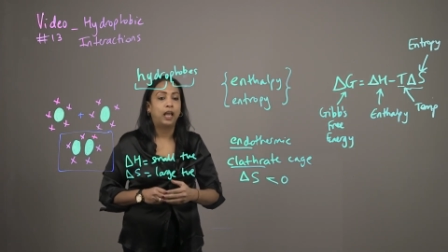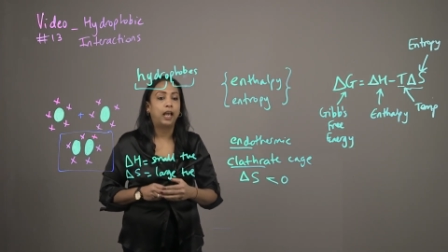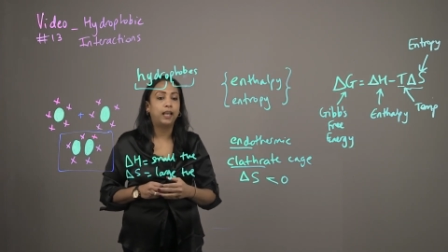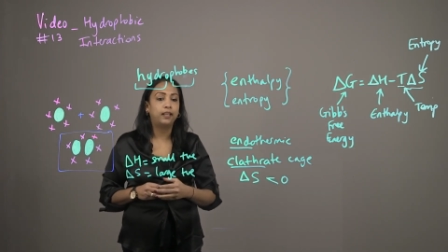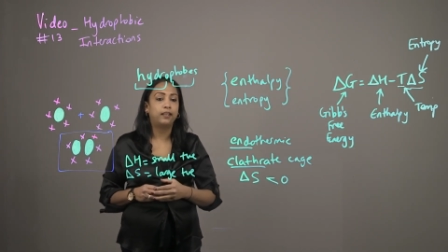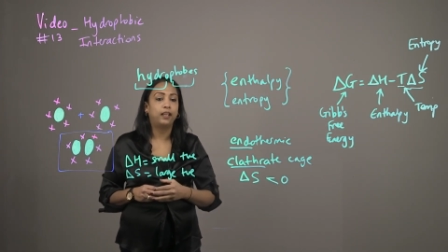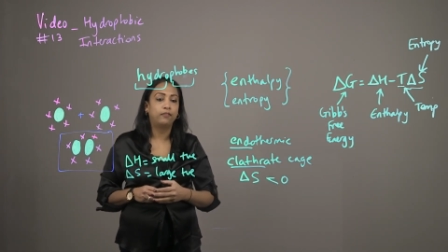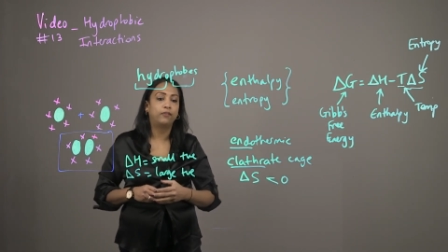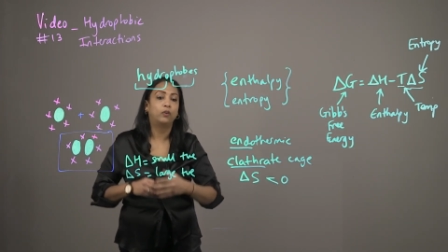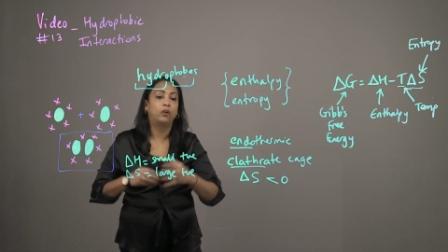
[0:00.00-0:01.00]
and
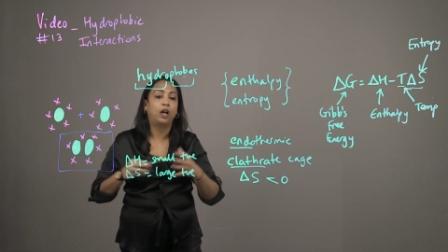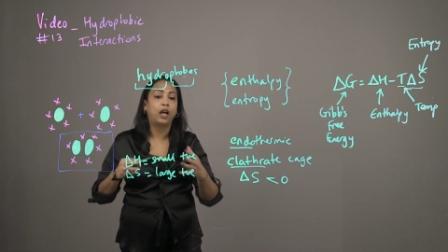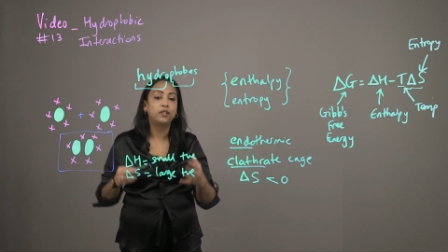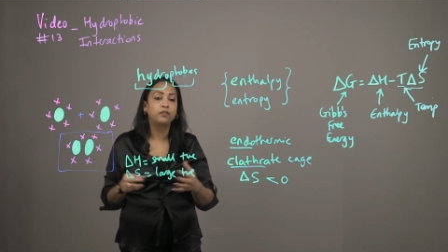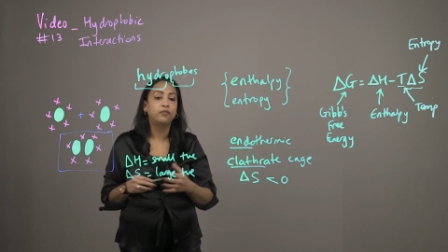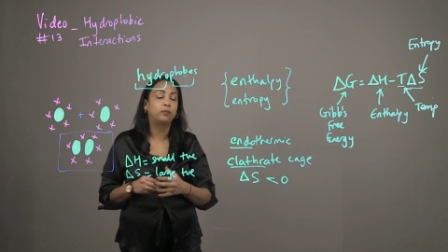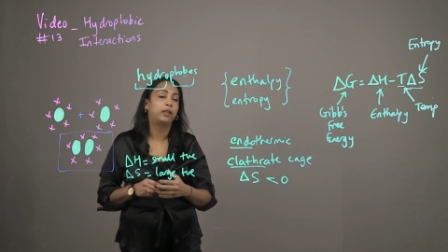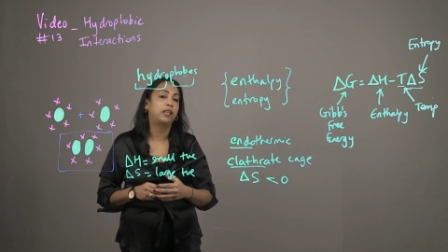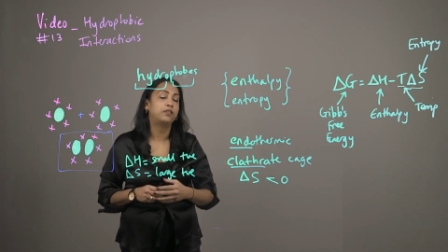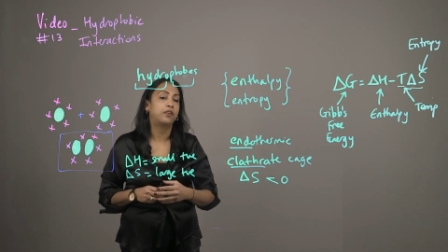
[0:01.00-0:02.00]
therefore hydrophobic
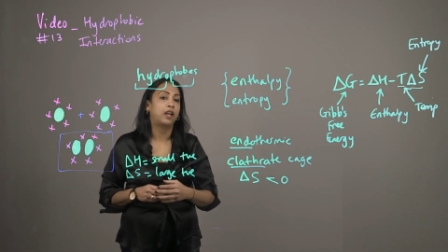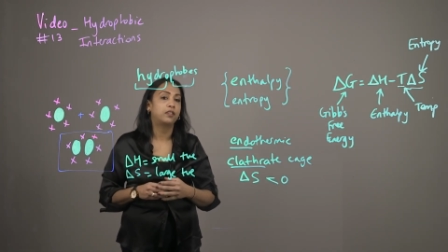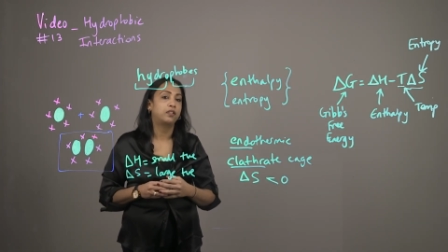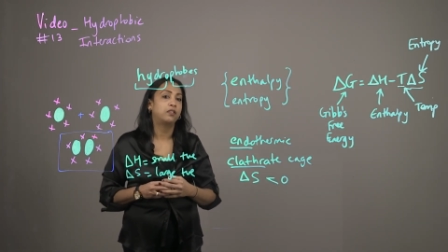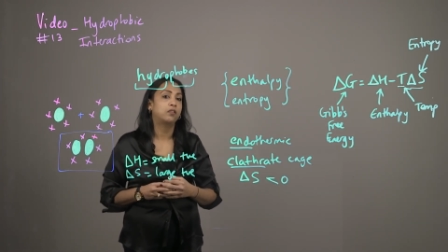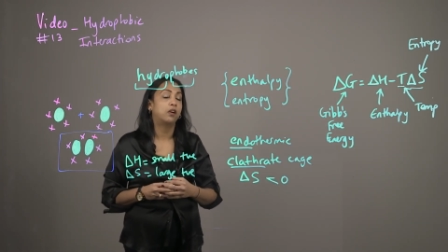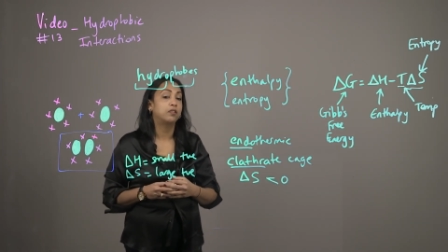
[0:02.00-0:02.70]
interactions are